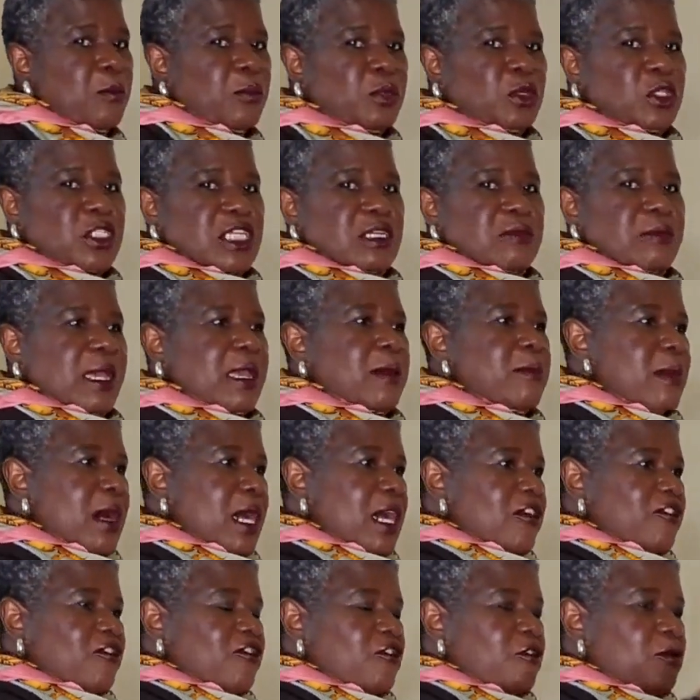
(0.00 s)
putting my
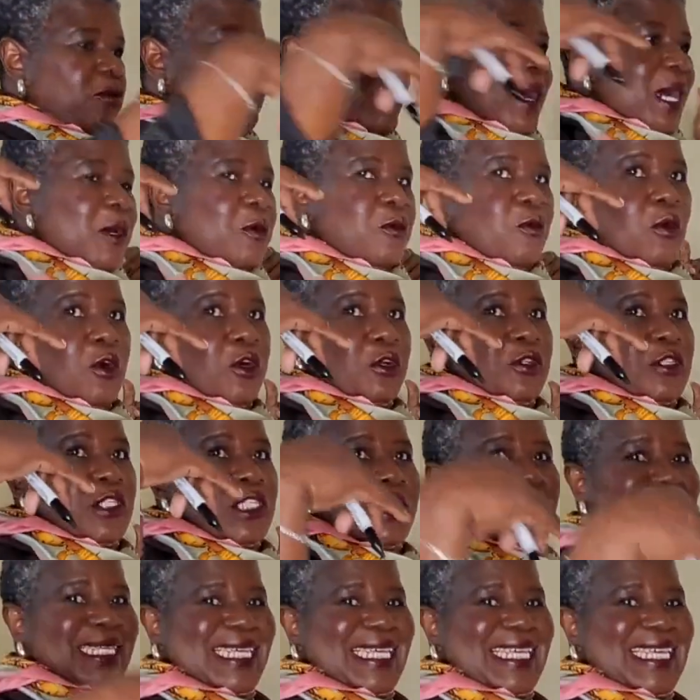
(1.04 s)
mouth backward.
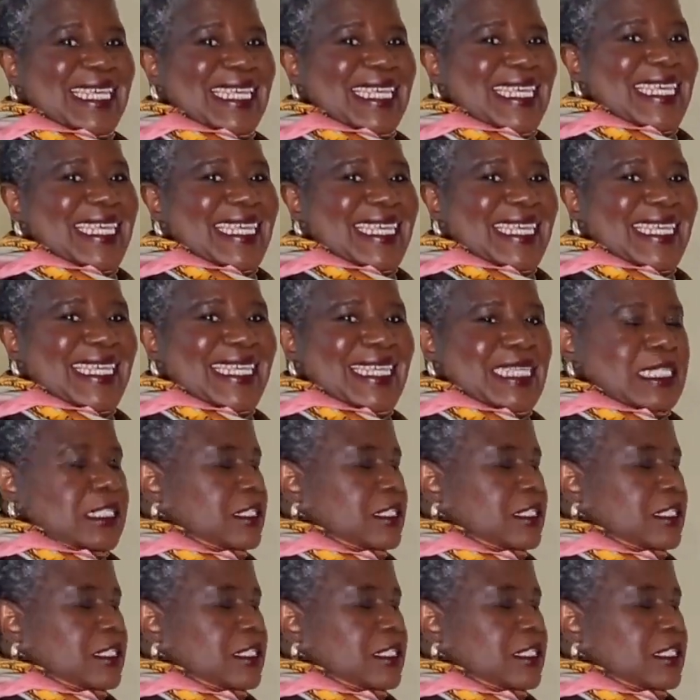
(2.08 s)
E.